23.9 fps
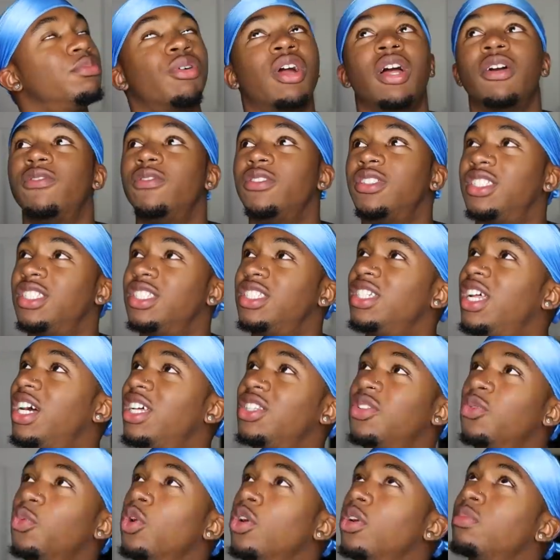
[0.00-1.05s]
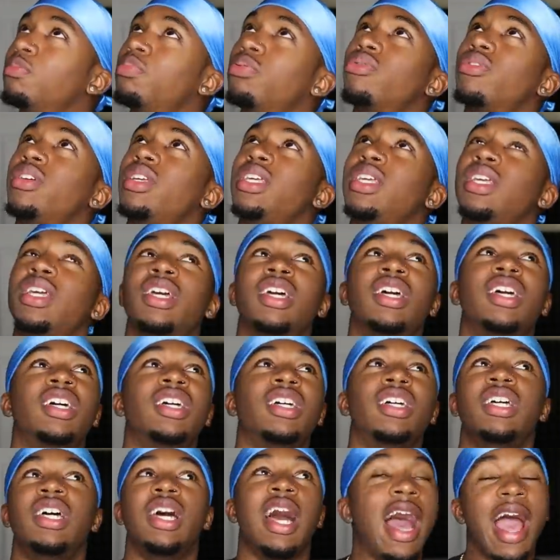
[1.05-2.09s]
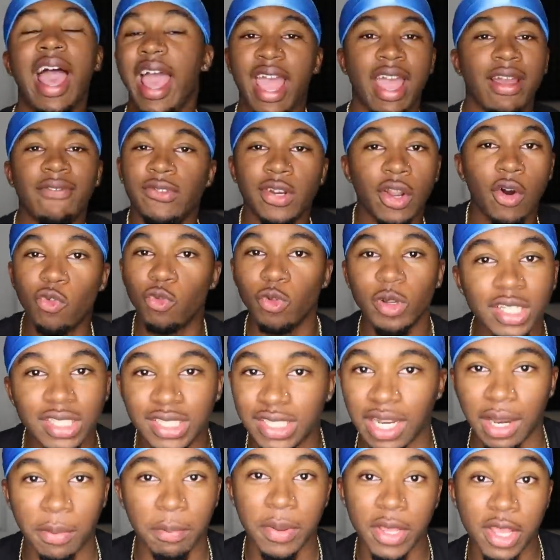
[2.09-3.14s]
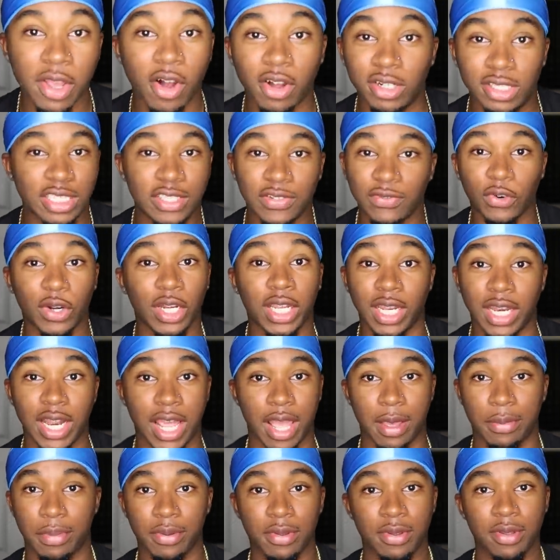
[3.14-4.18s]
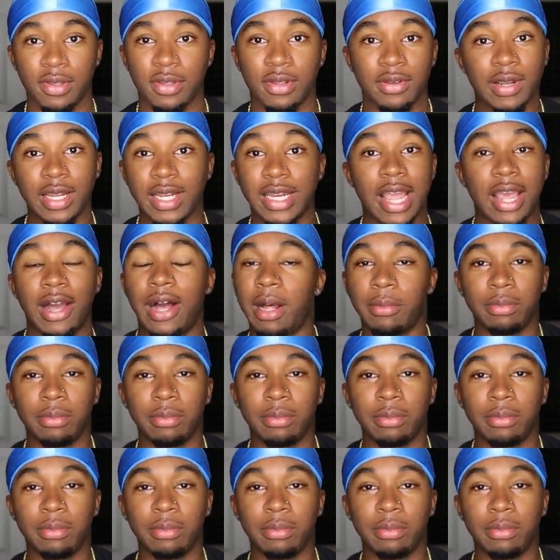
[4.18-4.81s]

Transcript: Preference is not the word. Pre, I have no reason to be on this freaking app right now.